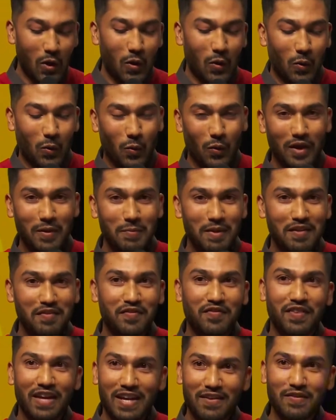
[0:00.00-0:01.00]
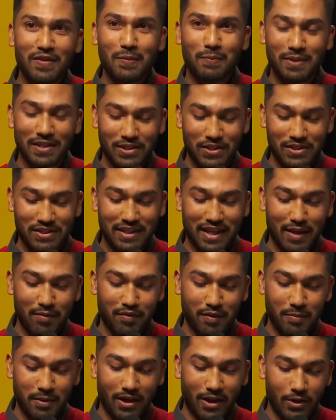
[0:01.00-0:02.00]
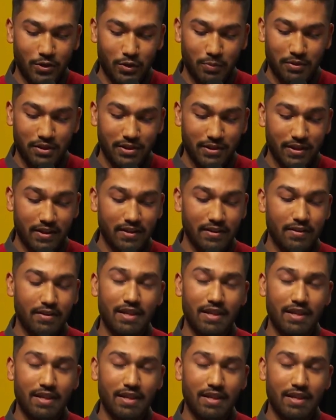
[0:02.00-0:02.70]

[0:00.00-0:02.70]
one of my favorite pitches came from an entrepreneur